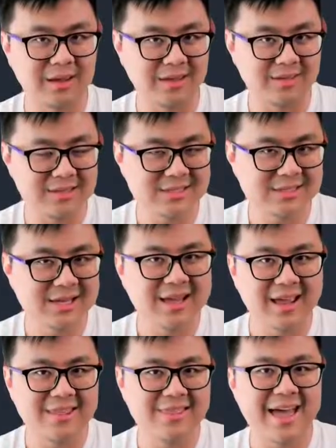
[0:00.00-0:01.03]
like this,
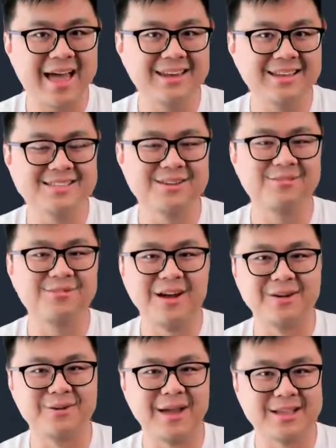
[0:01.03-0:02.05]
and that is the
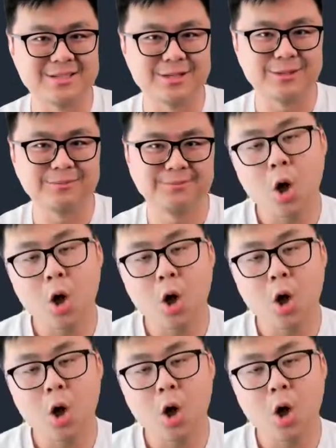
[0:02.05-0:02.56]
final answer.